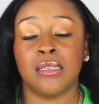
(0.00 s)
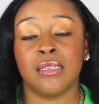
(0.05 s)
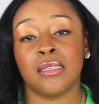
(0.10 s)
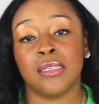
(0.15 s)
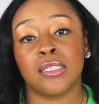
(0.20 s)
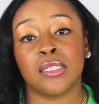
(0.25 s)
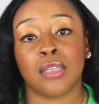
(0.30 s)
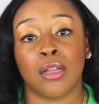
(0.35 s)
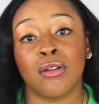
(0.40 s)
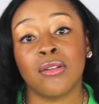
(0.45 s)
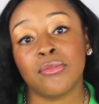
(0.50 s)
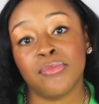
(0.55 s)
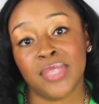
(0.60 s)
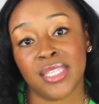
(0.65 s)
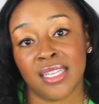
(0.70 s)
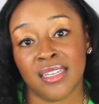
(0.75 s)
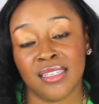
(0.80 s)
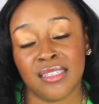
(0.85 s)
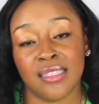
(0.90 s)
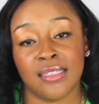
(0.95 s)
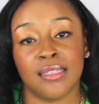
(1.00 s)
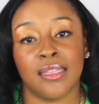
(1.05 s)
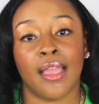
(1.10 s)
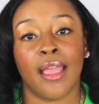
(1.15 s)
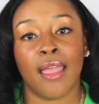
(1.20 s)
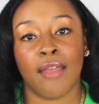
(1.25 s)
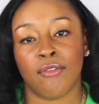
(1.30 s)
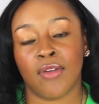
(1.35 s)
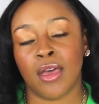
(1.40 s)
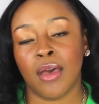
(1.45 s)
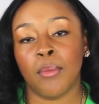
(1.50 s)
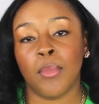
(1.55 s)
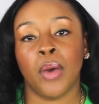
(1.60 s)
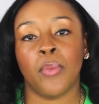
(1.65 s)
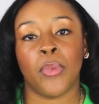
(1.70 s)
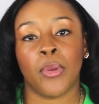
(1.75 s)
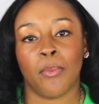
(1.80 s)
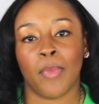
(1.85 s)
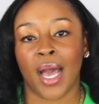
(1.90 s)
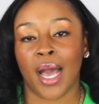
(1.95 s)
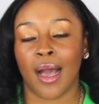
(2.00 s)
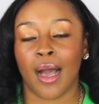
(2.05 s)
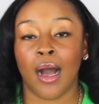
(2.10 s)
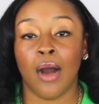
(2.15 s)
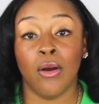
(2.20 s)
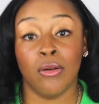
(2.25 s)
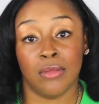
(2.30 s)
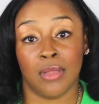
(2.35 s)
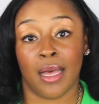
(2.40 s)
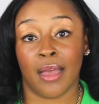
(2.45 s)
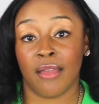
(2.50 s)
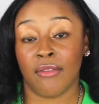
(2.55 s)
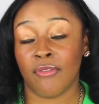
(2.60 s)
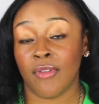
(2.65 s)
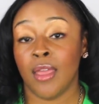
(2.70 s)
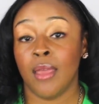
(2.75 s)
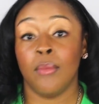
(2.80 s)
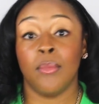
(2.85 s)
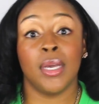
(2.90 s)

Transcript: to the circumstances that have come up in my own life